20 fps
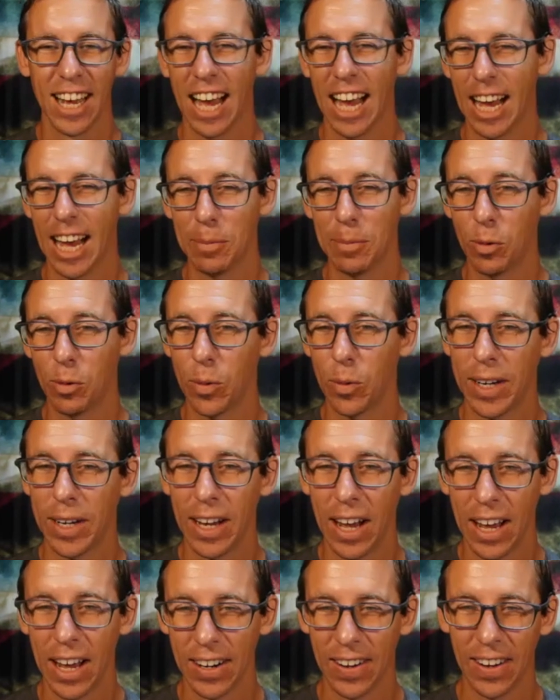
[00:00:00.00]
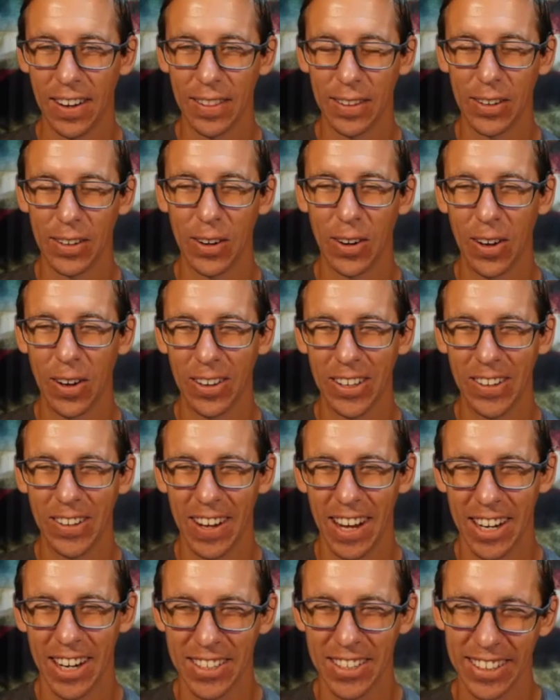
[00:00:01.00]
Uh, before we got on the call, you
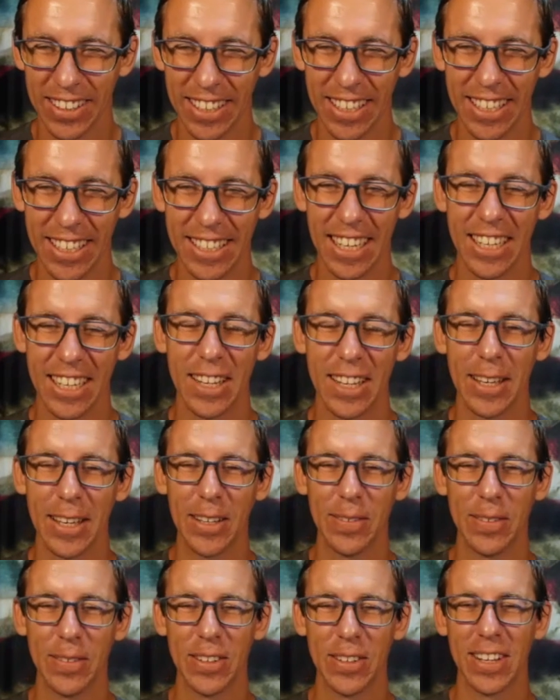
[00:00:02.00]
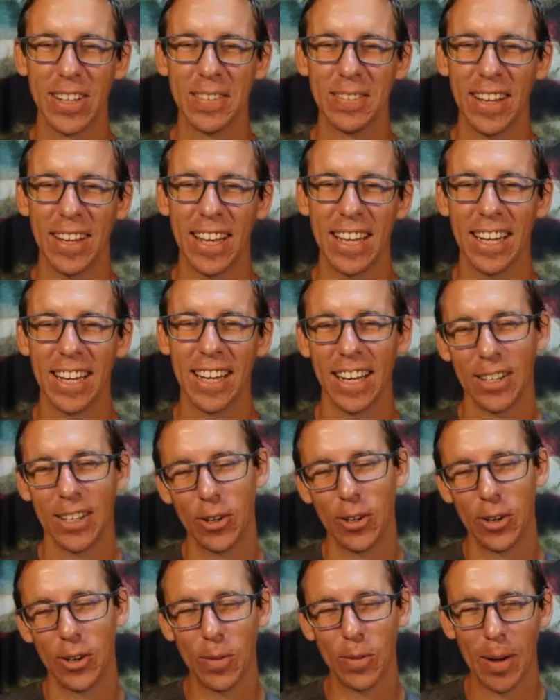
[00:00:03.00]
actually said, "Think of yourself like a
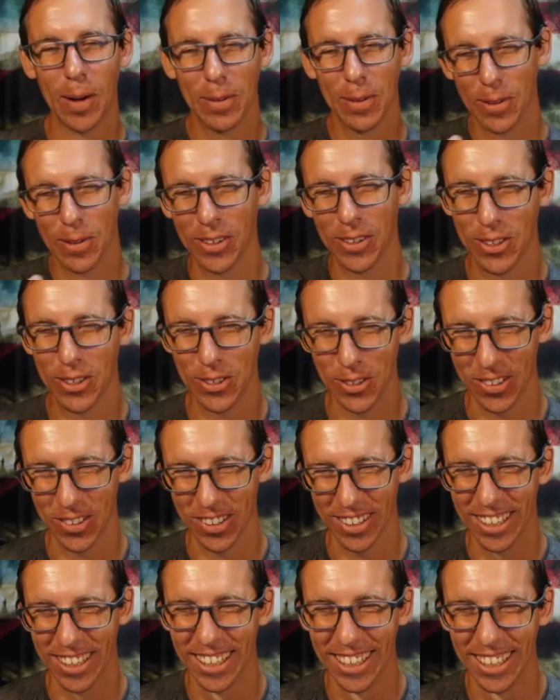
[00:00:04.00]
Tony Robbins, only shorter."